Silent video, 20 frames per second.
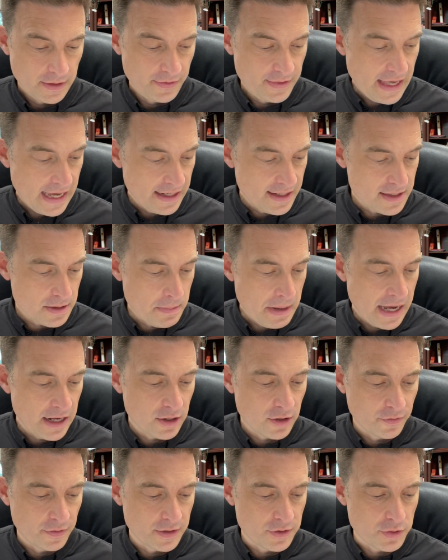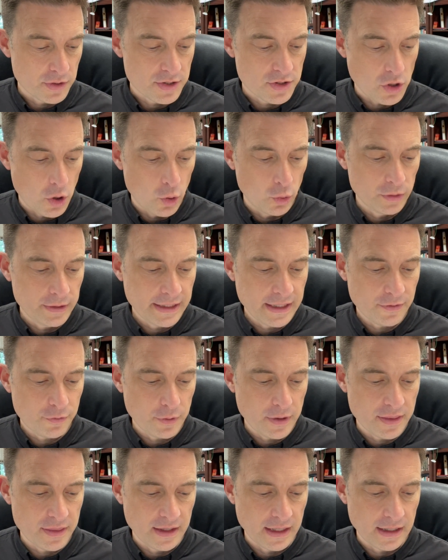That is a matter of interest only if
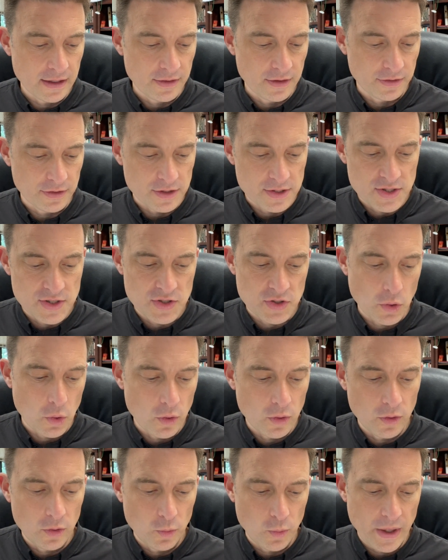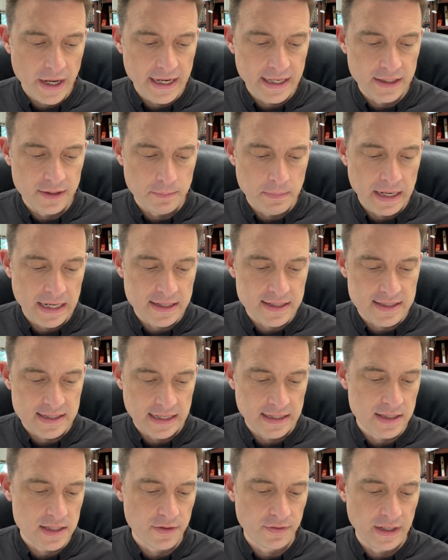we think that the sole way to make
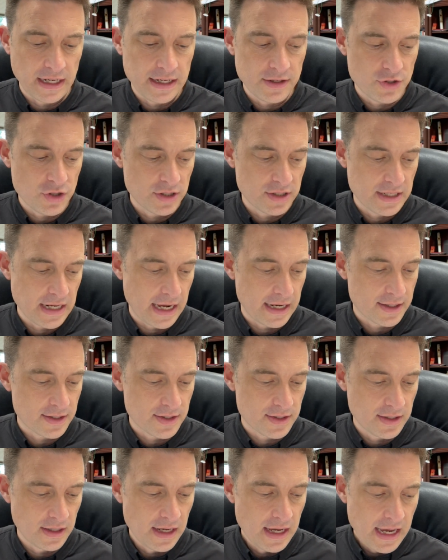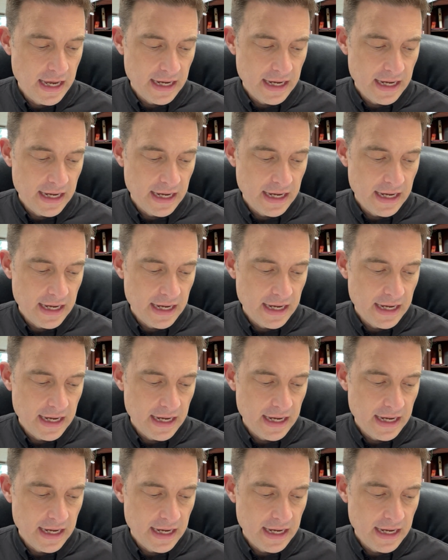sense of an ancient text